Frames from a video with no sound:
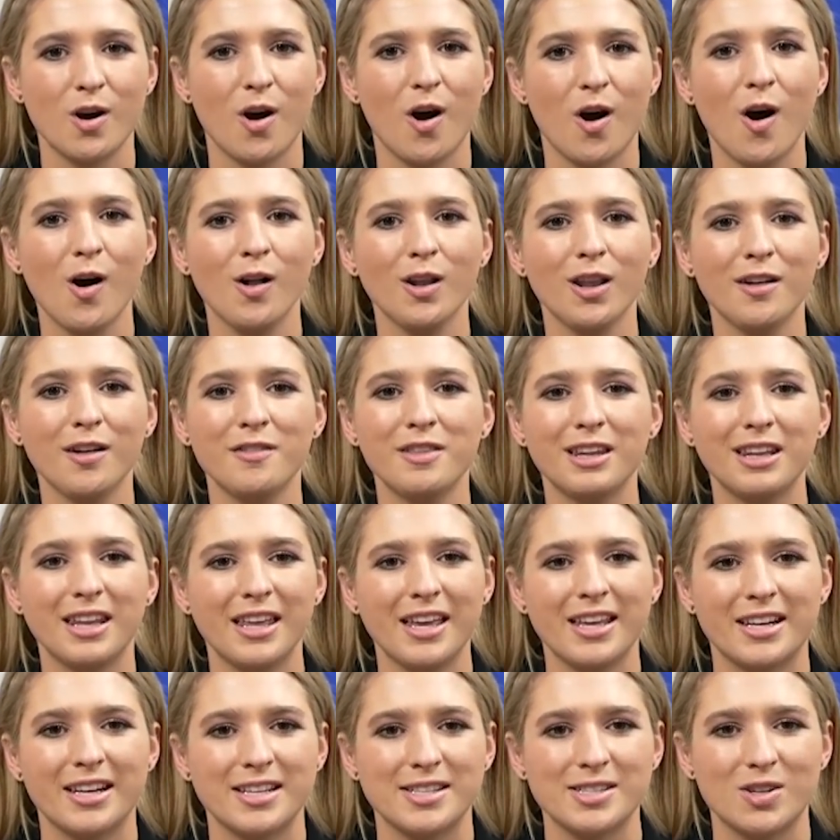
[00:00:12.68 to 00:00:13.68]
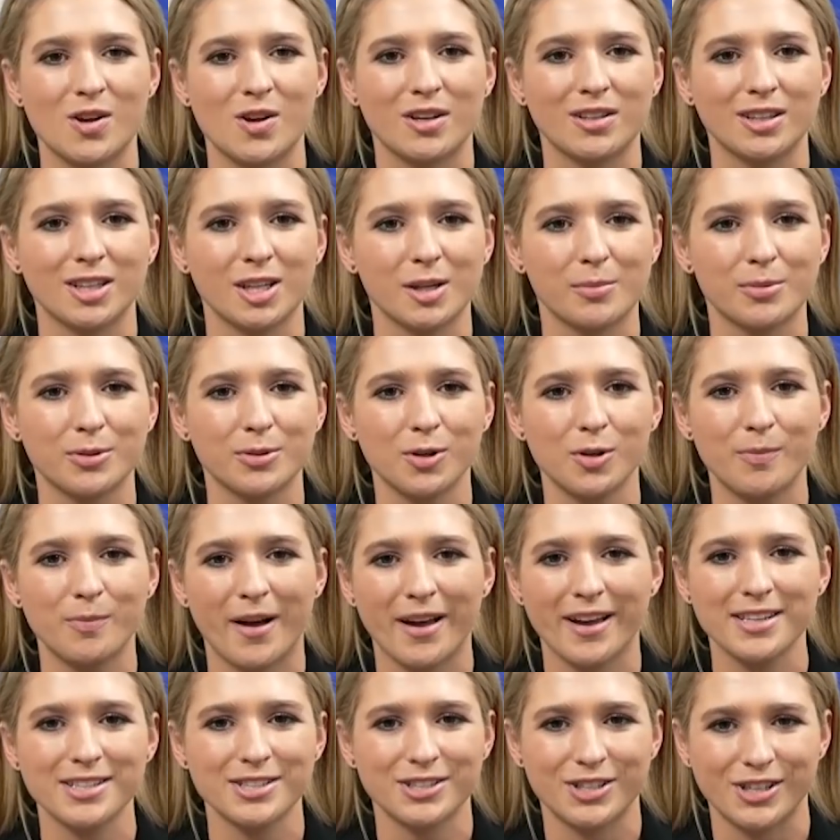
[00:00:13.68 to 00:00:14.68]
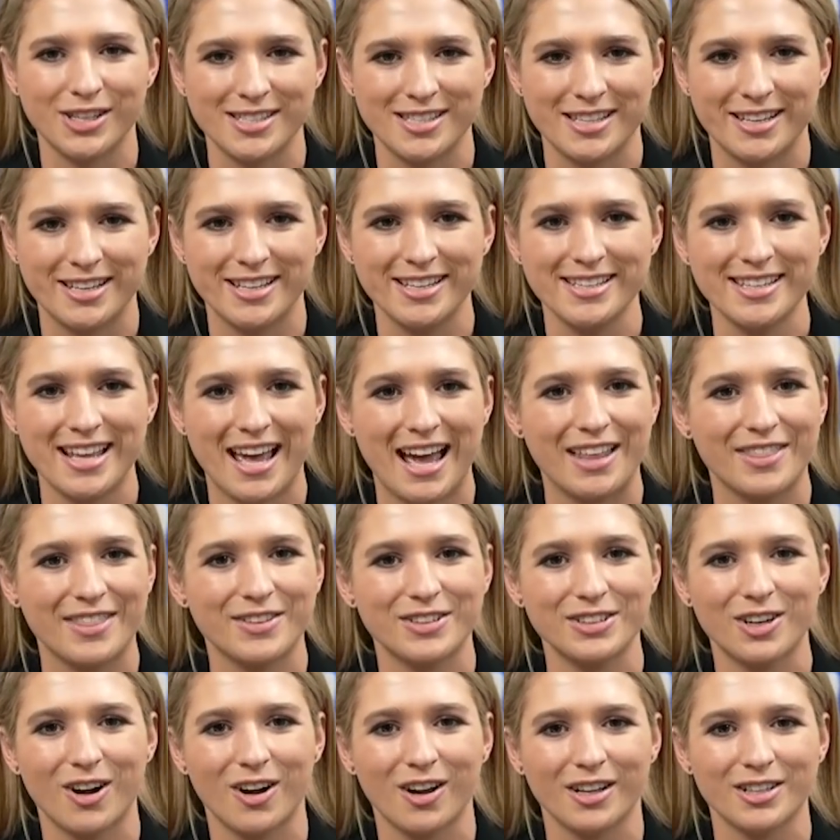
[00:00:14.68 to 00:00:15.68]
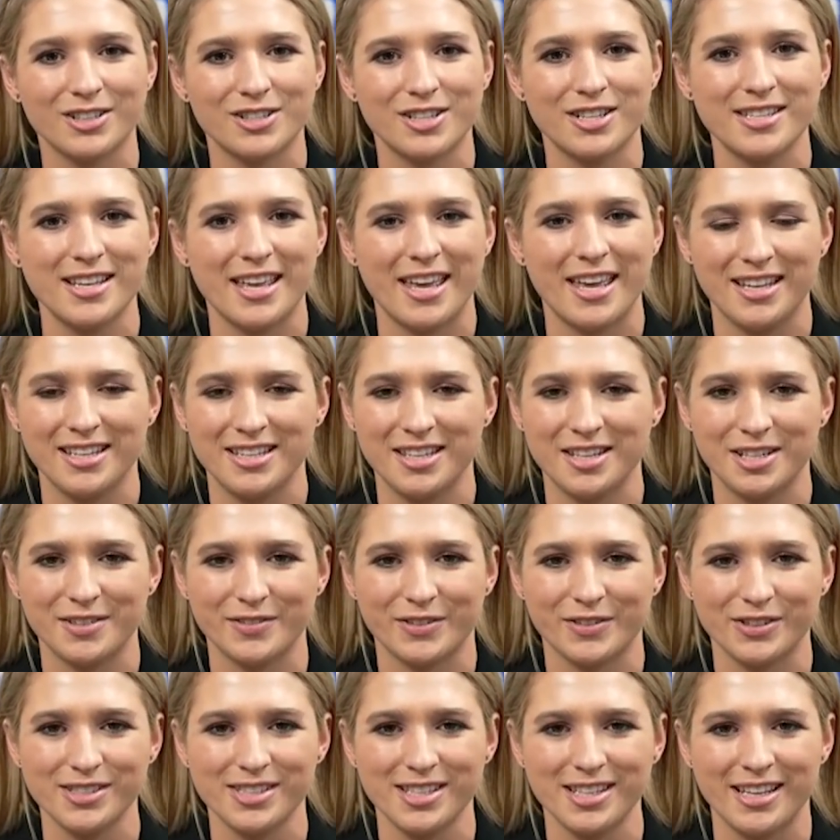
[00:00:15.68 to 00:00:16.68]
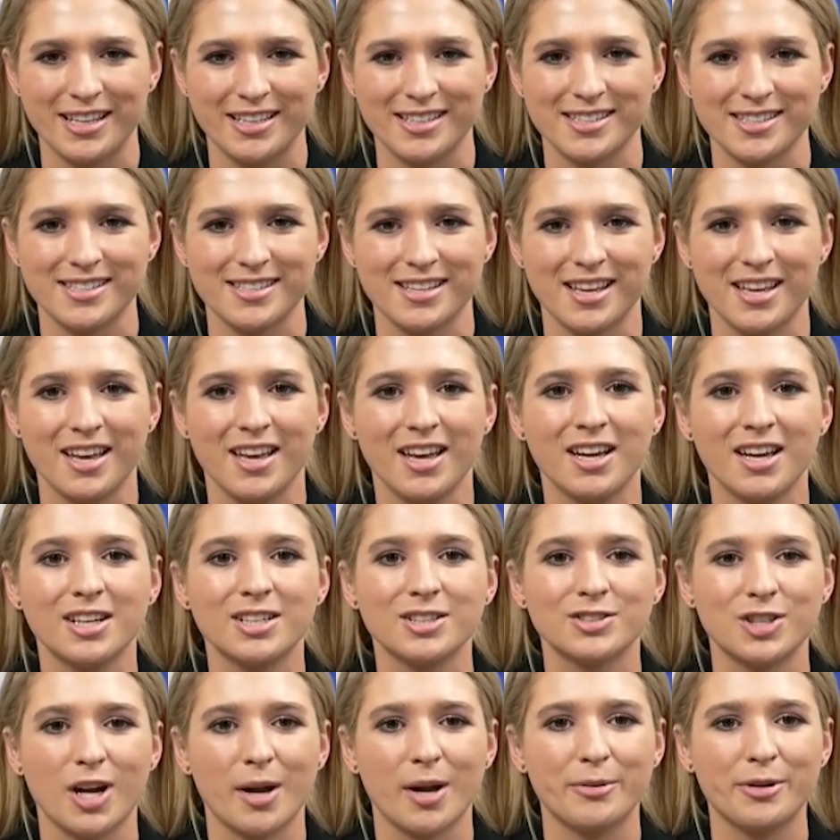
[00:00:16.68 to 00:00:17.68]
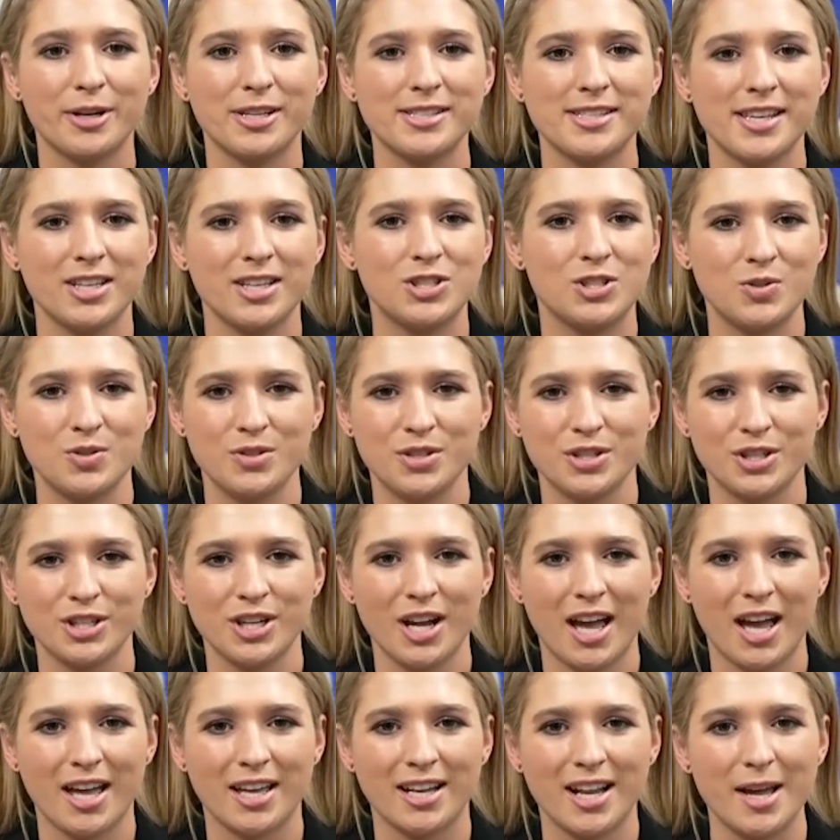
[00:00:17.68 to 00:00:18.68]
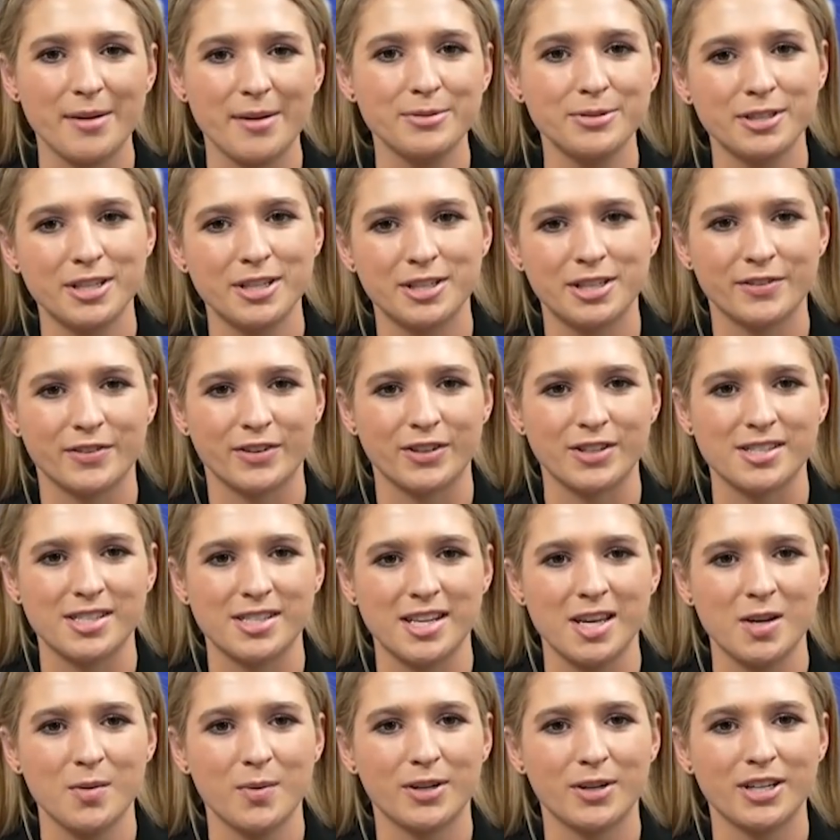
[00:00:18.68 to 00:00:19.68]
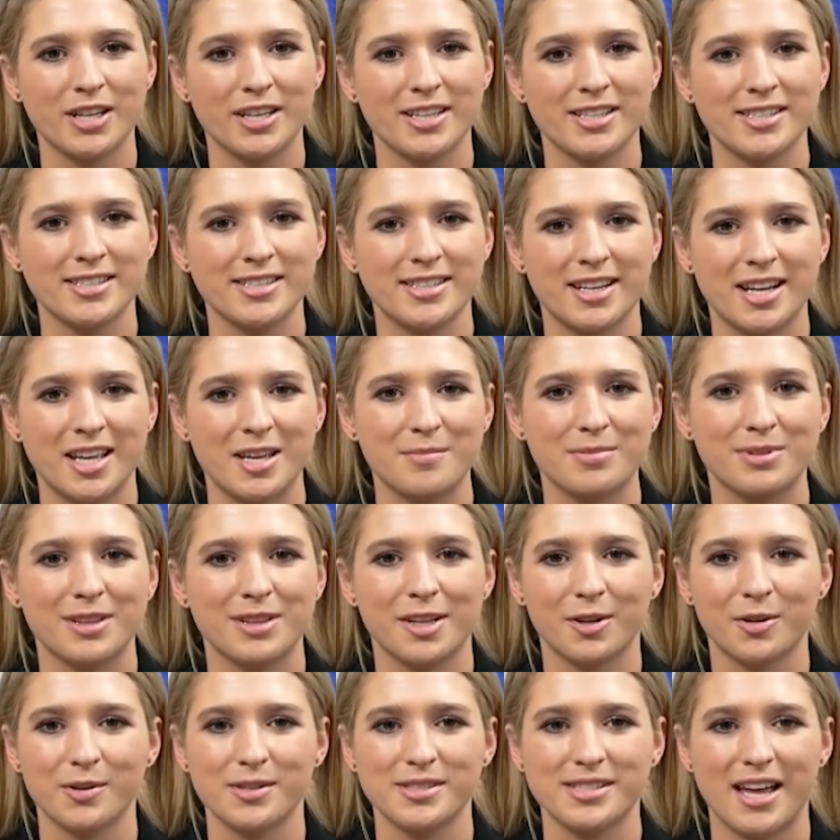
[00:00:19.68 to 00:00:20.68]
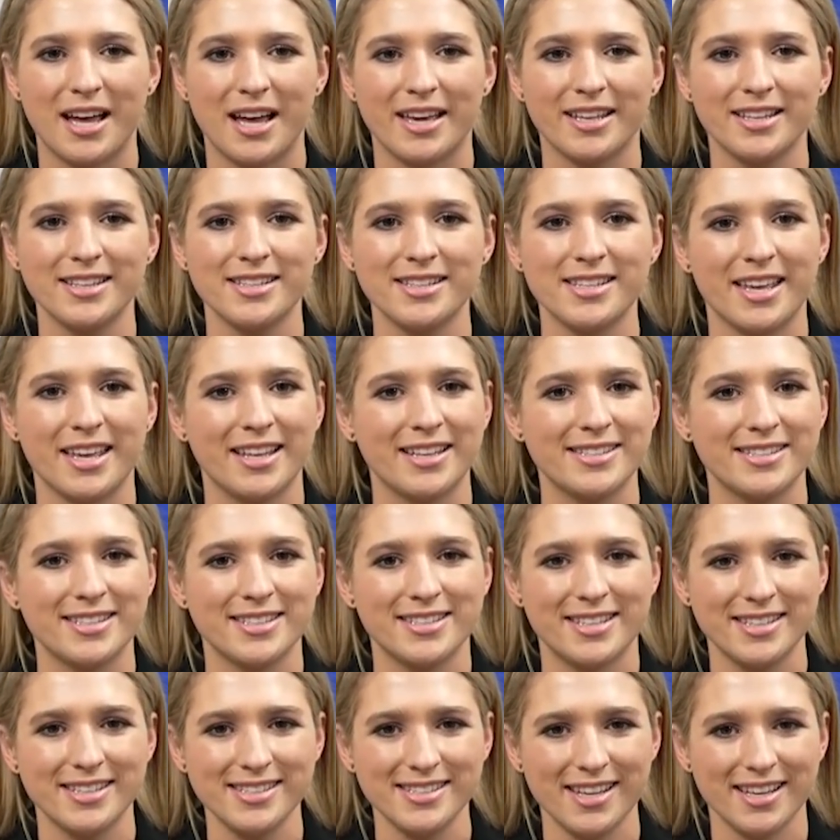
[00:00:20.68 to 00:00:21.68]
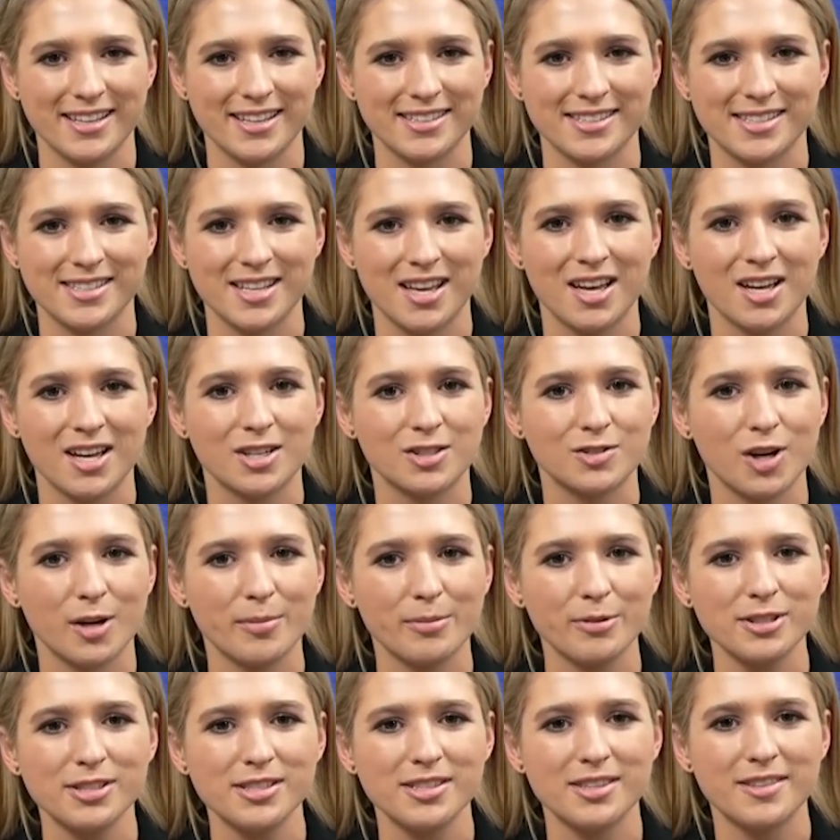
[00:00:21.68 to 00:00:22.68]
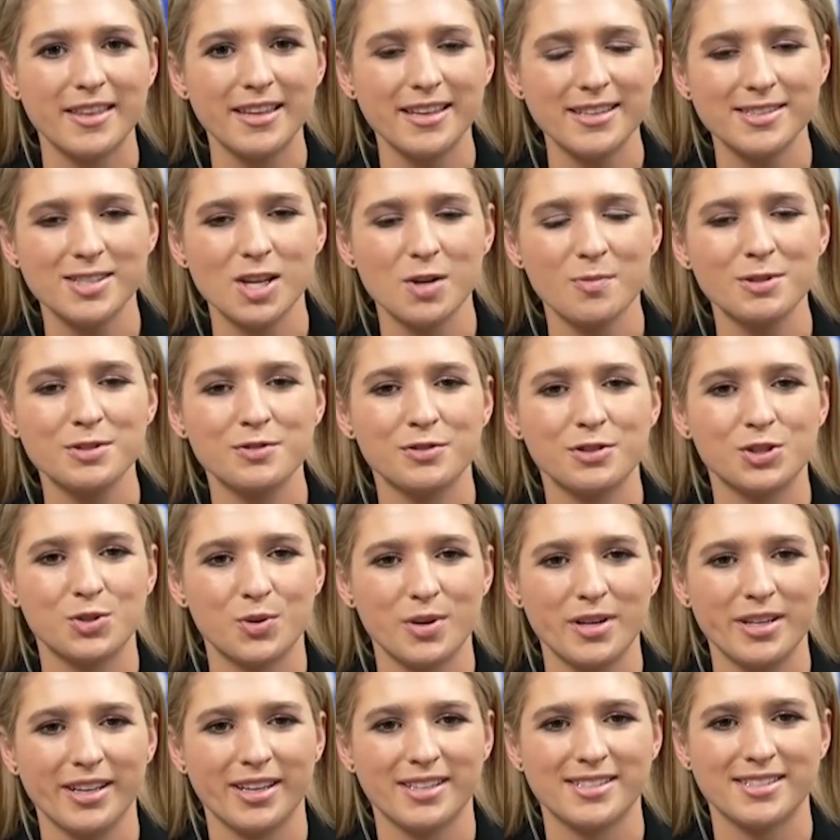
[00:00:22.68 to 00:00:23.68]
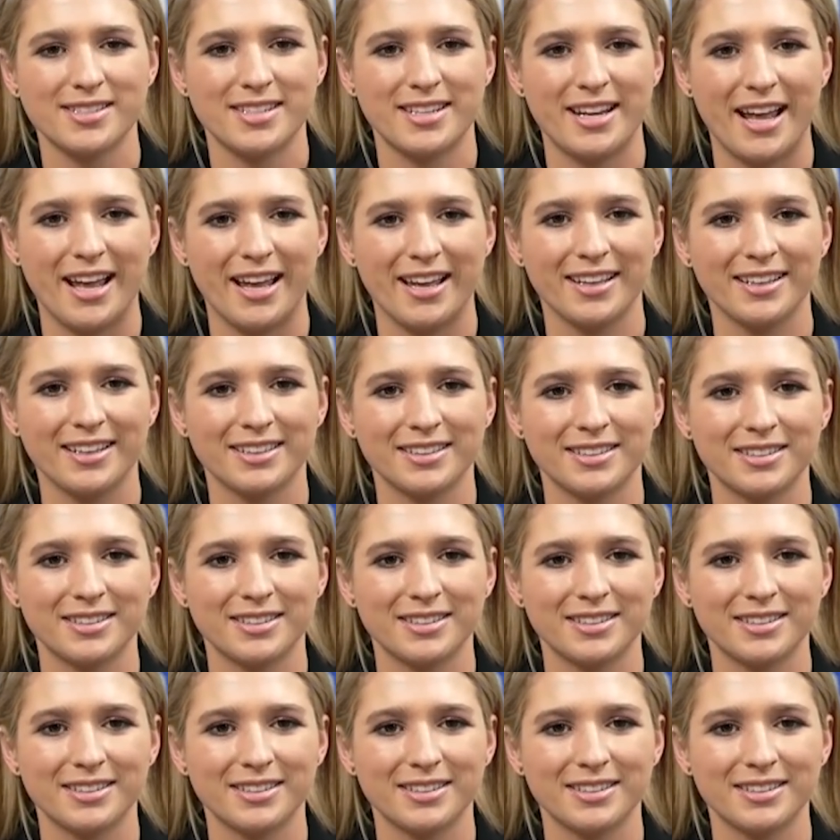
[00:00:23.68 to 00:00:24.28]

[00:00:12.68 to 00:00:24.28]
all of the latest on liberal bias craziness at their colleges and universities. Robert is a junior at Emory University, where he is studying political science and statistics. Robert, thanks so much for joining us today.